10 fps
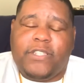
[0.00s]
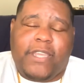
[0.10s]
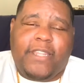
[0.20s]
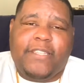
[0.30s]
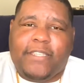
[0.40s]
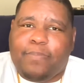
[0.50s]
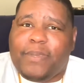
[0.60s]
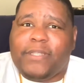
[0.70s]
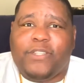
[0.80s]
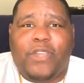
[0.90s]
yeah, this is a
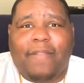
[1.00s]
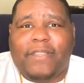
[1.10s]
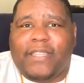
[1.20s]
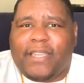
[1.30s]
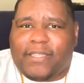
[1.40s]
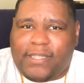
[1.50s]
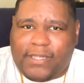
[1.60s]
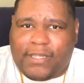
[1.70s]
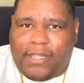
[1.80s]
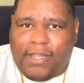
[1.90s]
business. You have to stay
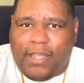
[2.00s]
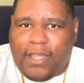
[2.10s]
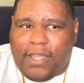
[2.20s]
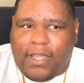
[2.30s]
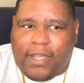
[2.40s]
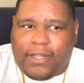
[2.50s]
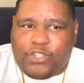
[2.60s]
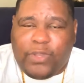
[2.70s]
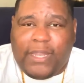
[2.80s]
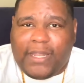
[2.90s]
consistent.
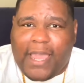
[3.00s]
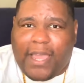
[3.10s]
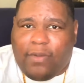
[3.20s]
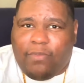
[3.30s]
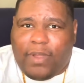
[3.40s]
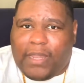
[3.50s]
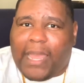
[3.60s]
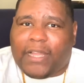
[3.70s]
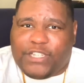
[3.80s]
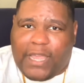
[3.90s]
Treat it like a
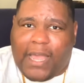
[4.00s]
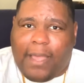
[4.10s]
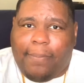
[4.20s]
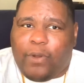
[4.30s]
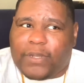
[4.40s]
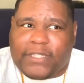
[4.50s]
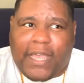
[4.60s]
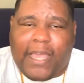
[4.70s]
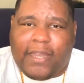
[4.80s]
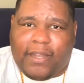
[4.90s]
job or a
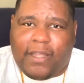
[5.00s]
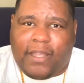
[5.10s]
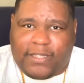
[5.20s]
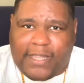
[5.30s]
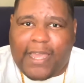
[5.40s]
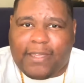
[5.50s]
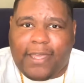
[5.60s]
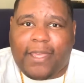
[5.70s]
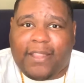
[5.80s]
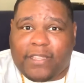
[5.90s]
side
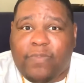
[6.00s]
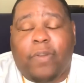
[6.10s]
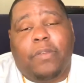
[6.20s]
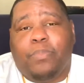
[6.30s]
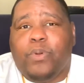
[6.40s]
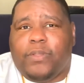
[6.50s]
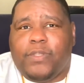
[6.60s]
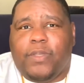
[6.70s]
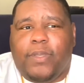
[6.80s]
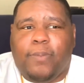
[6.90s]
gig that's very important
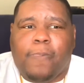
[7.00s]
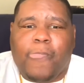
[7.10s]
to you.